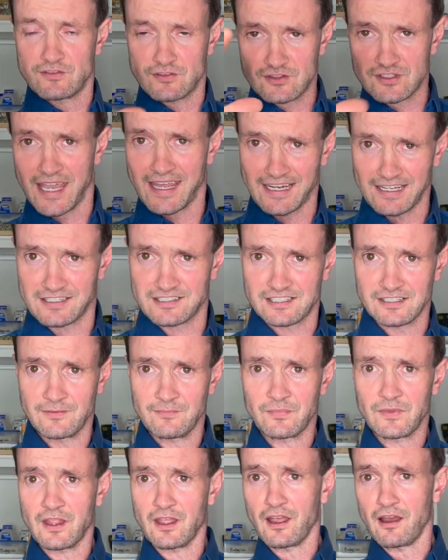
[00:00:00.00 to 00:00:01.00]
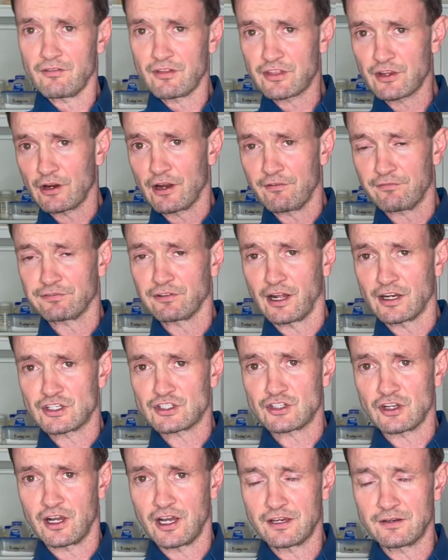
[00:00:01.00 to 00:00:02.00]
tenets of the theory of
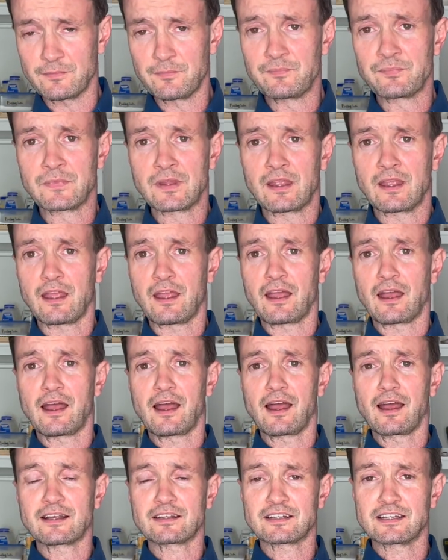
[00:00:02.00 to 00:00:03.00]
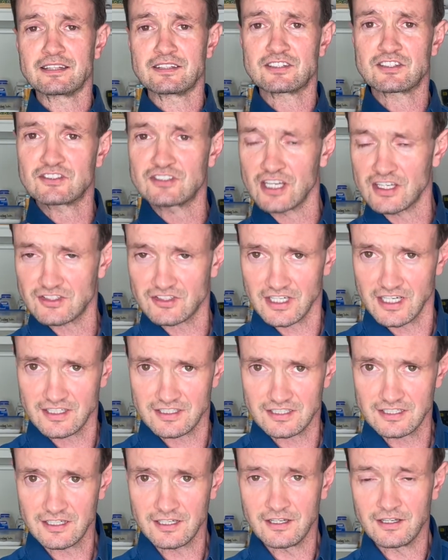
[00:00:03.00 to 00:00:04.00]
phlogiston
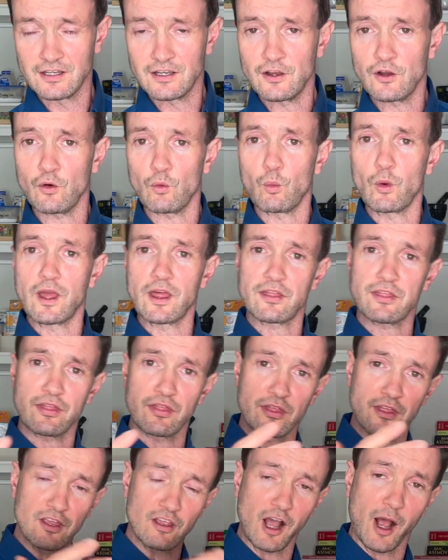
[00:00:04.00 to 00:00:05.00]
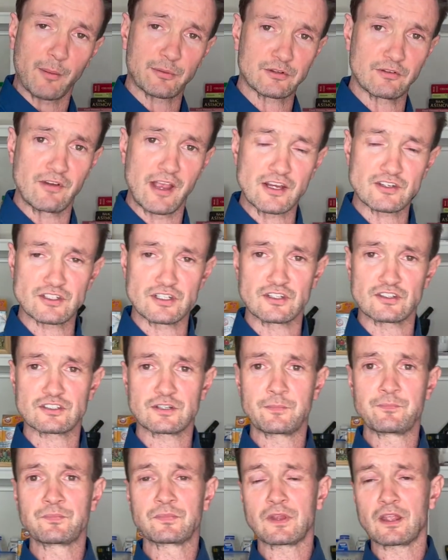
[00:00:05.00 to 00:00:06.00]
consistent with the observations
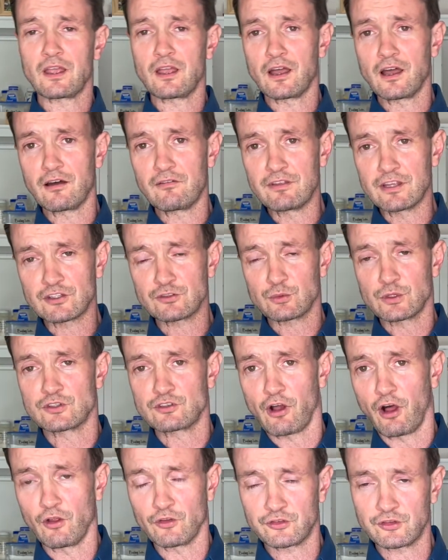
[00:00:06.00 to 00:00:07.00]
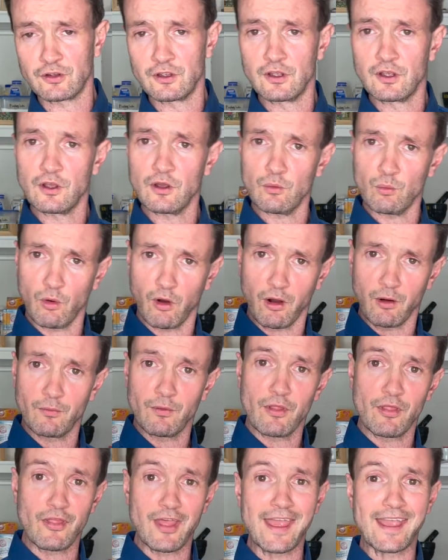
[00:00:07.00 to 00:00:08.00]
of this results? Well,
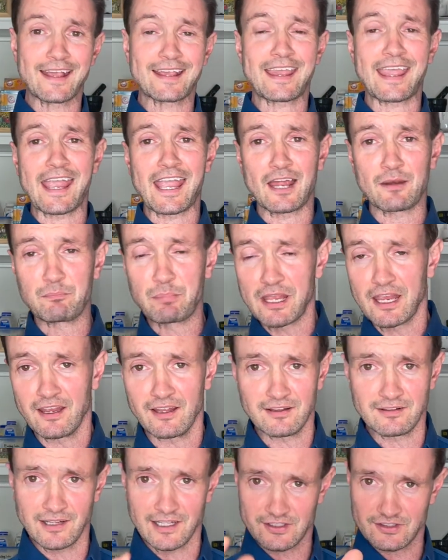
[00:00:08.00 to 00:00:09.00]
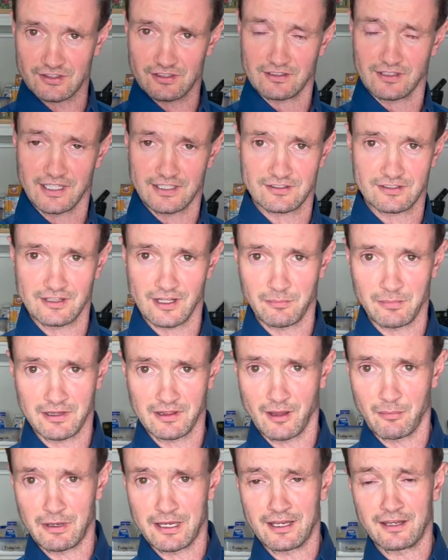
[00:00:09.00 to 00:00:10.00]
they can be.
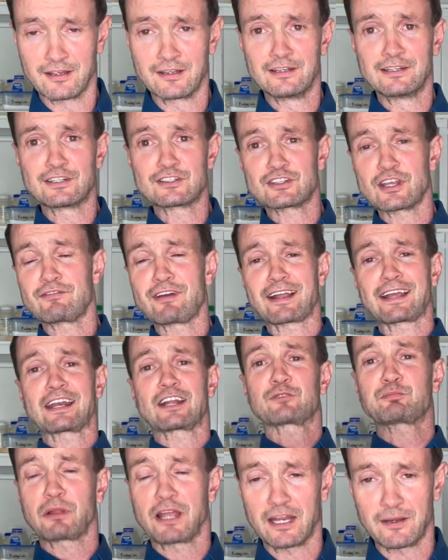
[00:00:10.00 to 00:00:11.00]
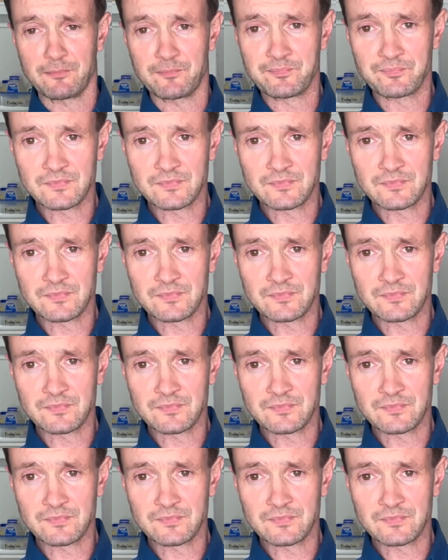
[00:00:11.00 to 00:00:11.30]
Let me see if I can explain.